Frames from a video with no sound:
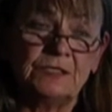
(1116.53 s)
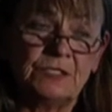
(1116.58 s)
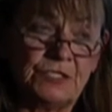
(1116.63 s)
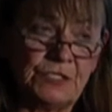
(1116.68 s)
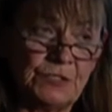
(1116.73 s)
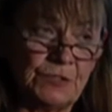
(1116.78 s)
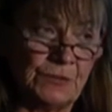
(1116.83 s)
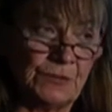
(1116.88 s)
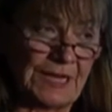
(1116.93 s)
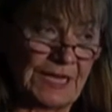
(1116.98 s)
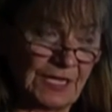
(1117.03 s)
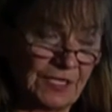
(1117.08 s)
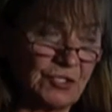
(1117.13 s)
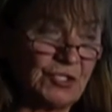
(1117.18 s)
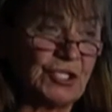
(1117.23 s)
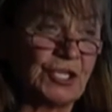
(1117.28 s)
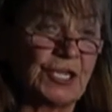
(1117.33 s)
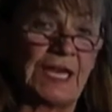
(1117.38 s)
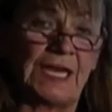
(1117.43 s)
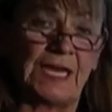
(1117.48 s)
to
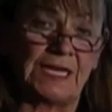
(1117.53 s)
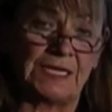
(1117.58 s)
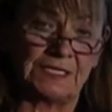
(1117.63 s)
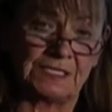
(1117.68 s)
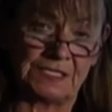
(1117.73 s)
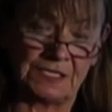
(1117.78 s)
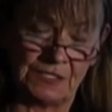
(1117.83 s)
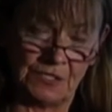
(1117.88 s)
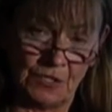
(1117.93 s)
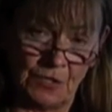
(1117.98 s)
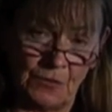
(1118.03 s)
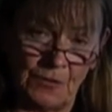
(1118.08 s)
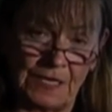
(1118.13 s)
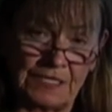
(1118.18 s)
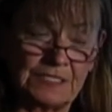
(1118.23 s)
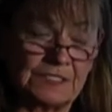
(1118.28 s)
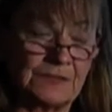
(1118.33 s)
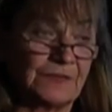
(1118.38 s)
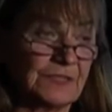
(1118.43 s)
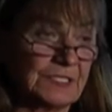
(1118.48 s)
educate
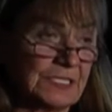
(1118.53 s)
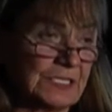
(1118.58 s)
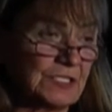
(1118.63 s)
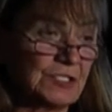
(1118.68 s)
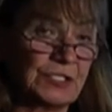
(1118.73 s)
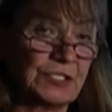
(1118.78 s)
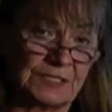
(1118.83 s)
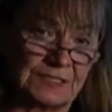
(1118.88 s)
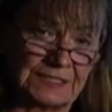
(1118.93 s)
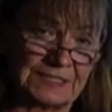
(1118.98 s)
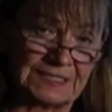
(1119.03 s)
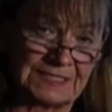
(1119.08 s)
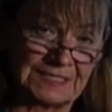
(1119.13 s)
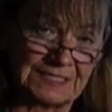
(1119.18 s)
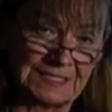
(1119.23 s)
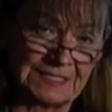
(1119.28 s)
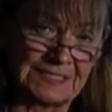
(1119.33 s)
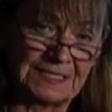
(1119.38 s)
U.S. physicians.